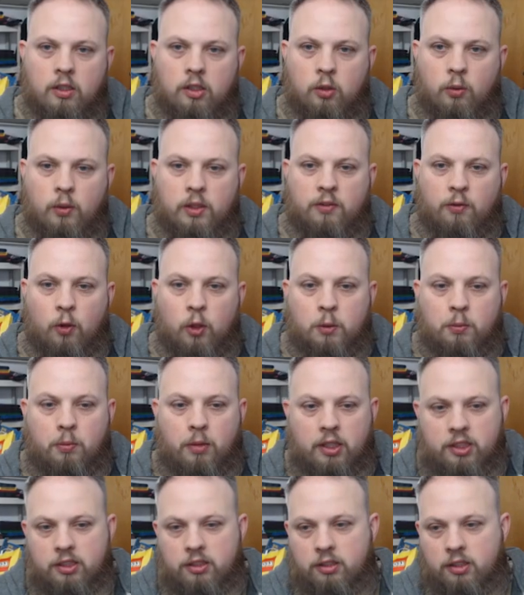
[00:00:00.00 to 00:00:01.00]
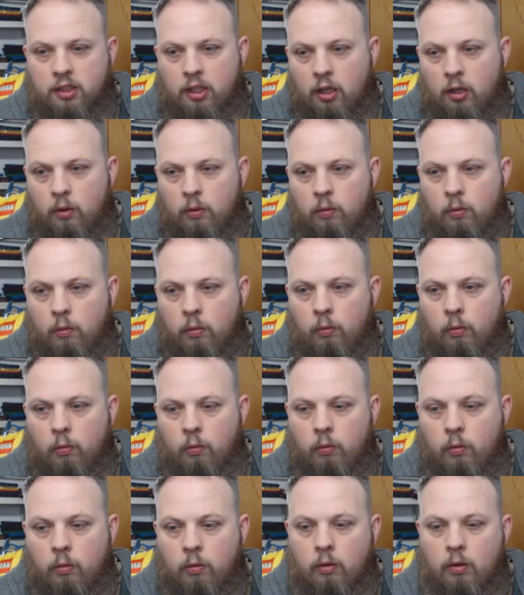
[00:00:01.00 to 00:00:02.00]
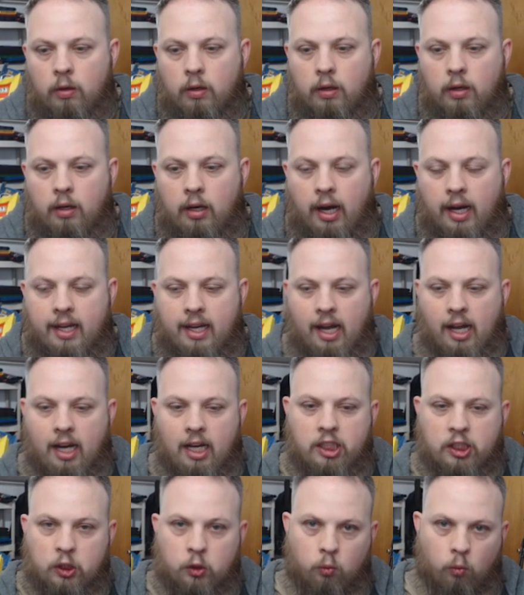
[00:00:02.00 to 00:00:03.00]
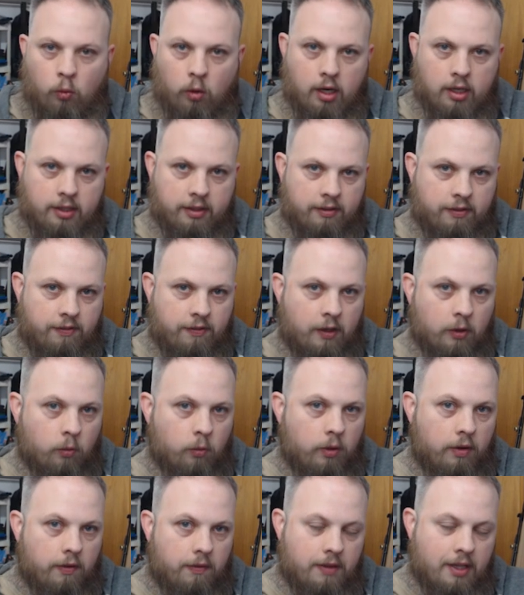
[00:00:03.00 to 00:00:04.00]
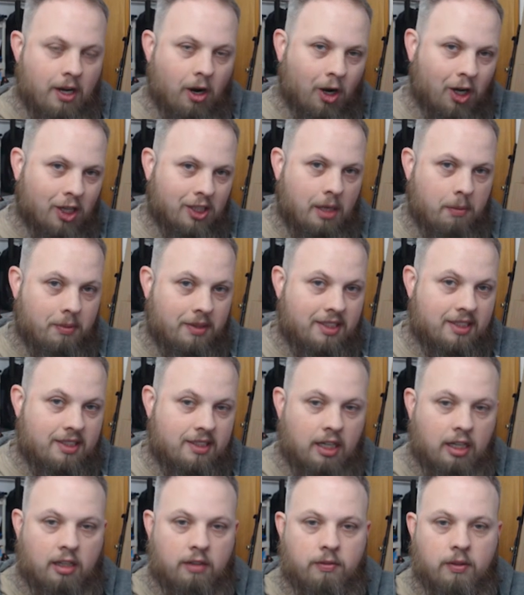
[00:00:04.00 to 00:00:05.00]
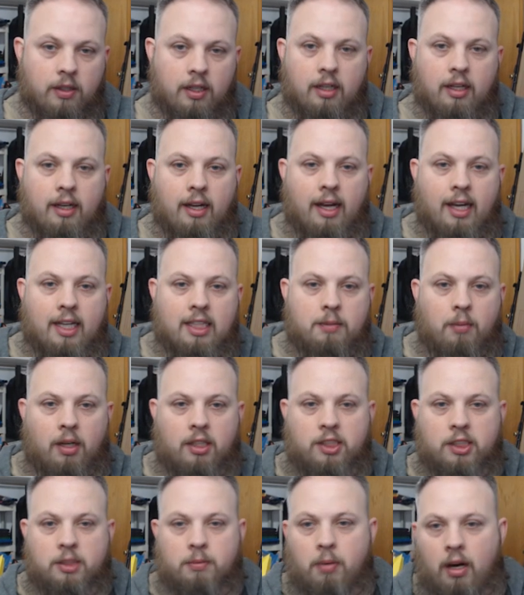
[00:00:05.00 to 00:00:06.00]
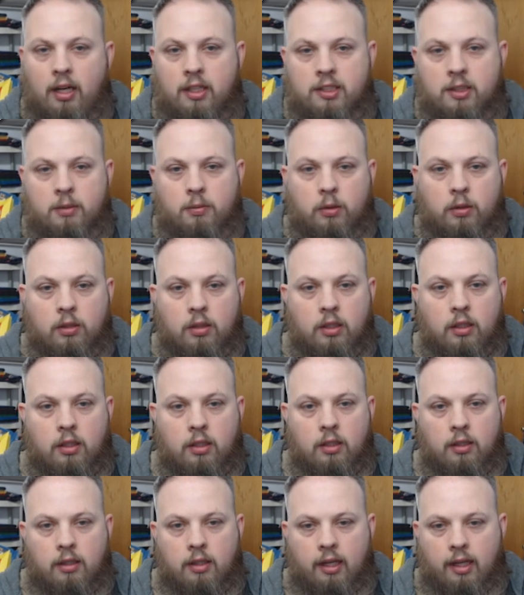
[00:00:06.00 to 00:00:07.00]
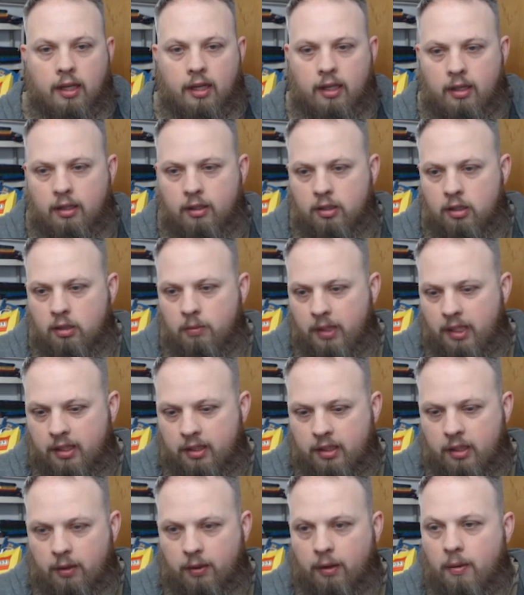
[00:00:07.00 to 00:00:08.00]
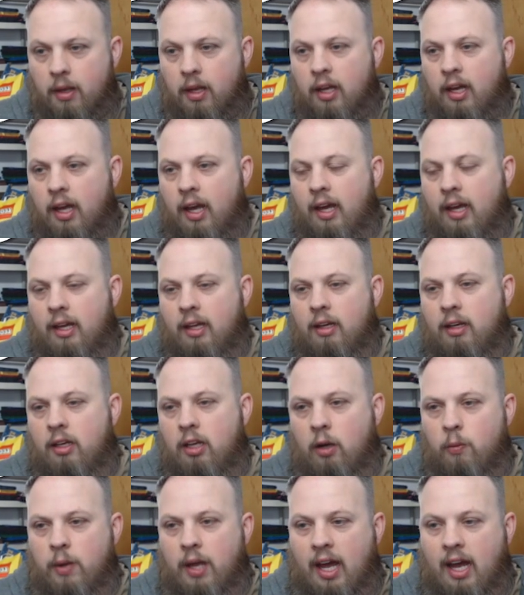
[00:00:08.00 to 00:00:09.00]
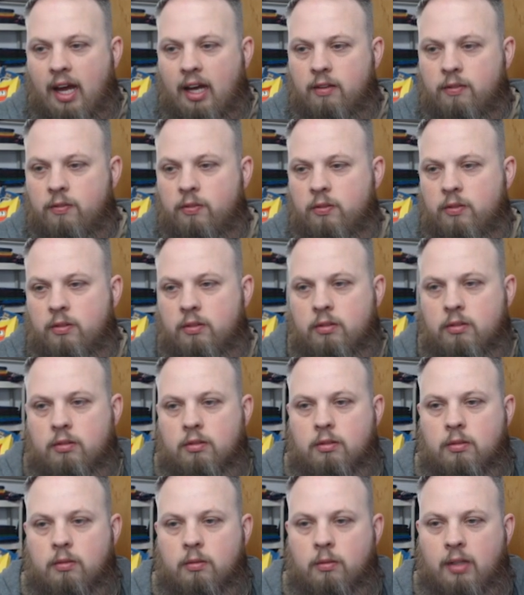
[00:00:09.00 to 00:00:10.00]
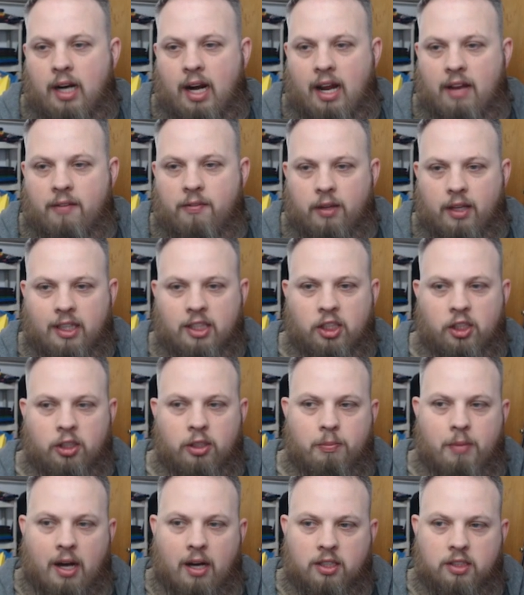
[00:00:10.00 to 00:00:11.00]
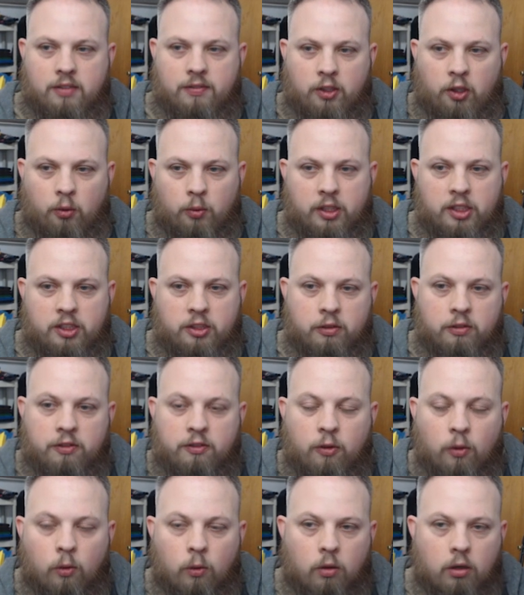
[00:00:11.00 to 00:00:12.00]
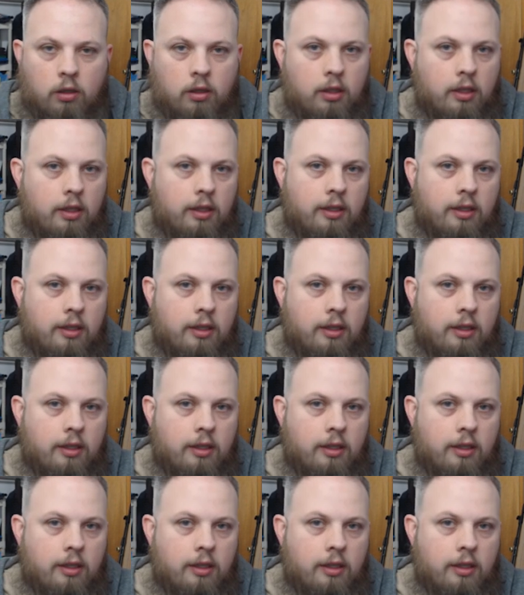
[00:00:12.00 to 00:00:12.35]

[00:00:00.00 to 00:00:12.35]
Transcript: So as first impressions go, I kind of just wanted to fit with the archetype itself as much as possible. And let me get it, there we go. And you know, we have what I feel like is a good balance of a 3-2-4.